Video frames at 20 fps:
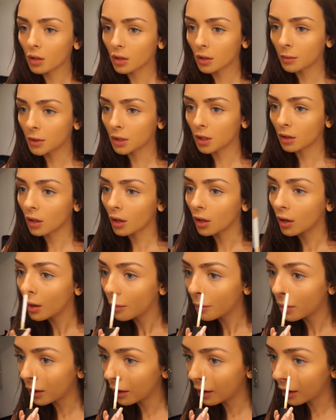I'm just going to
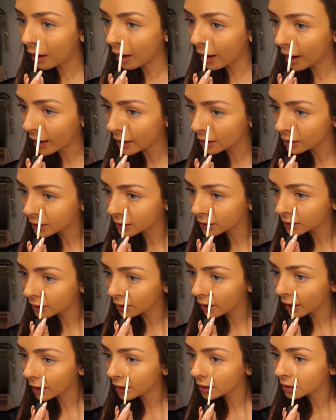apply
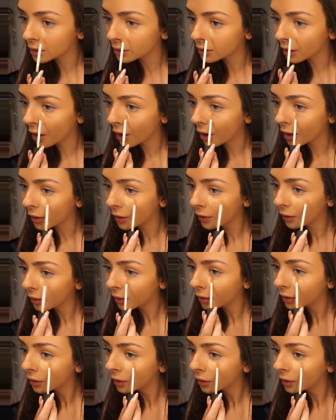like so.